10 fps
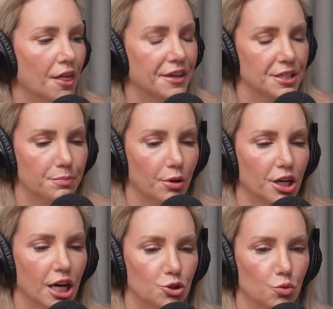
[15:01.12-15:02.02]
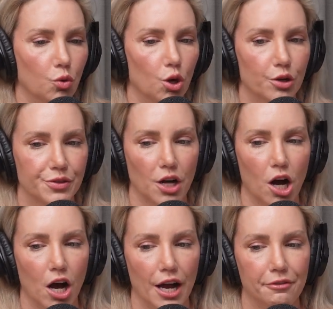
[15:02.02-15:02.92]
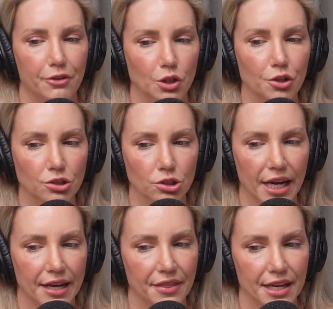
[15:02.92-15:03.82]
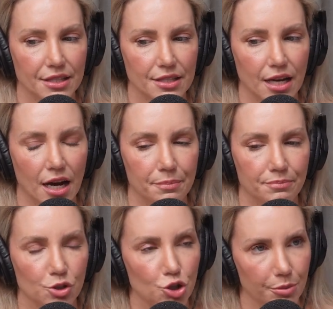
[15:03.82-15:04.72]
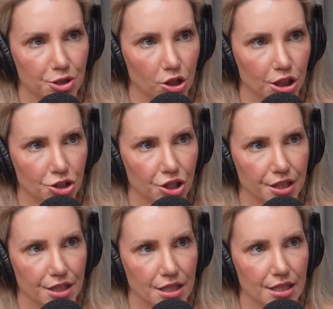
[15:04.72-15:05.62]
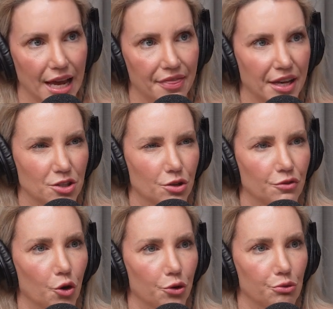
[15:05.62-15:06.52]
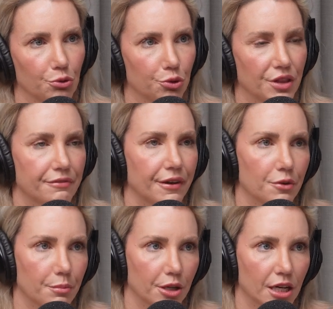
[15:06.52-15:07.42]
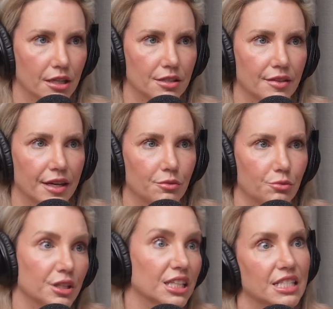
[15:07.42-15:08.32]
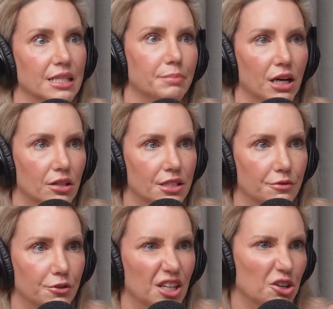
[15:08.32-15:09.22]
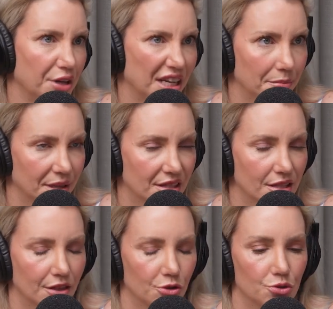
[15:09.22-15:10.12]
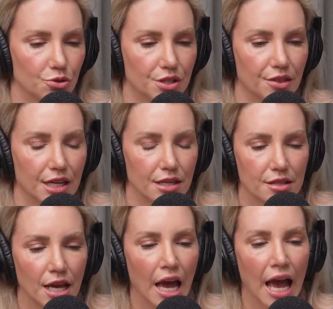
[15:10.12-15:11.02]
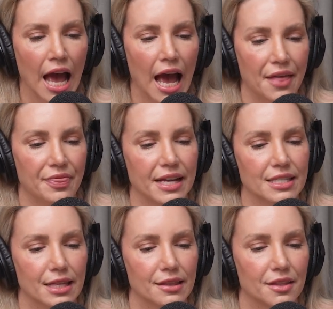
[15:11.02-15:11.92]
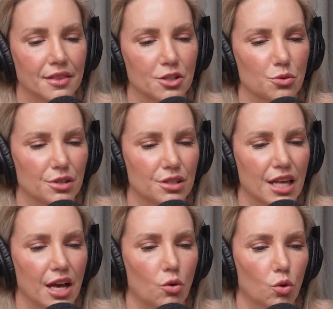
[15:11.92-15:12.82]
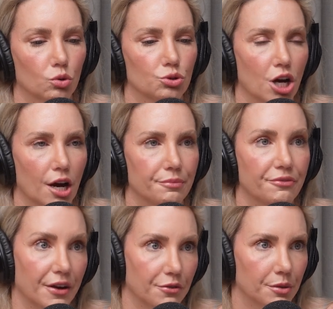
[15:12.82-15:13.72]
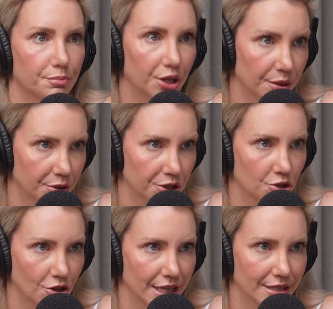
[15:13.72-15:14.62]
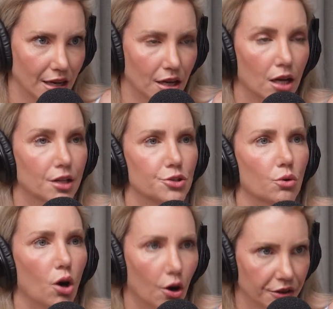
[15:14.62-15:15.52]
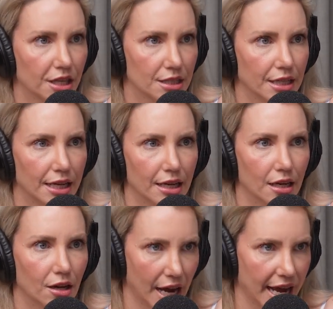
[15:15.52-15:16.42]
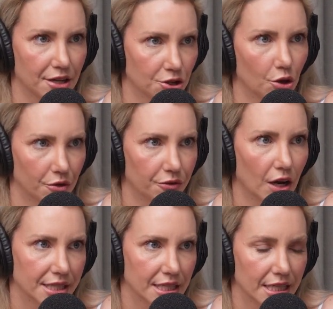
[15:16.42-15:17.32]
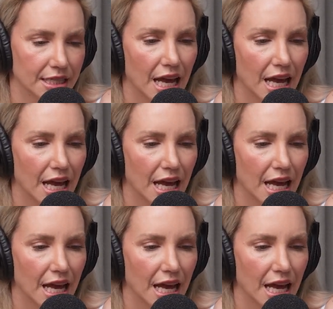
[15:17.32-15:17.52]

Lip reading: This product I follow like these dermatologists and they sort of go through their favorite products and they really debunk different ingredient myths and those sorts of things. And they said that this was their all-time favorite body moisturizer. So obviously I had to go and find it.